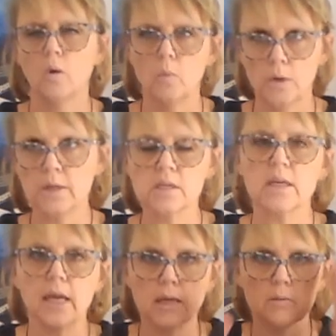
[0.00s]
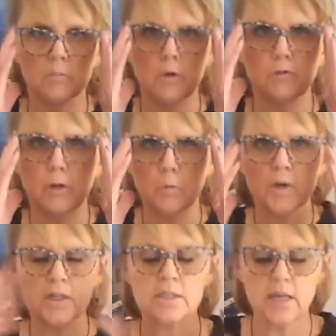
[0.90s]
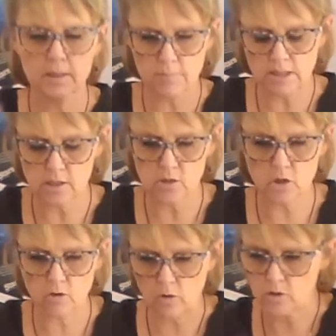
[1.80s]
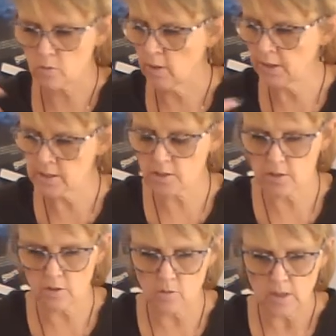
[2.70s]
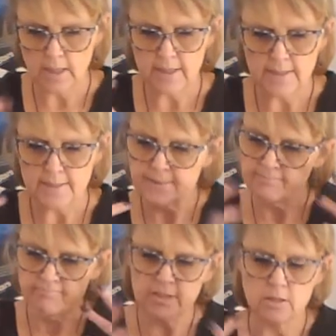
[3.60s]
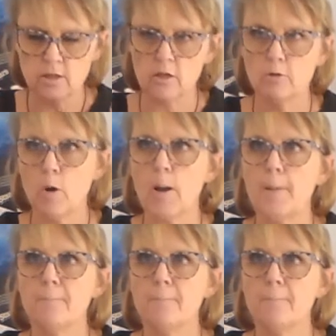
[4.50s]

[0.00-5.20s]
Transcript: wanting to get moving, wanting to get a message across, wanting to, you know,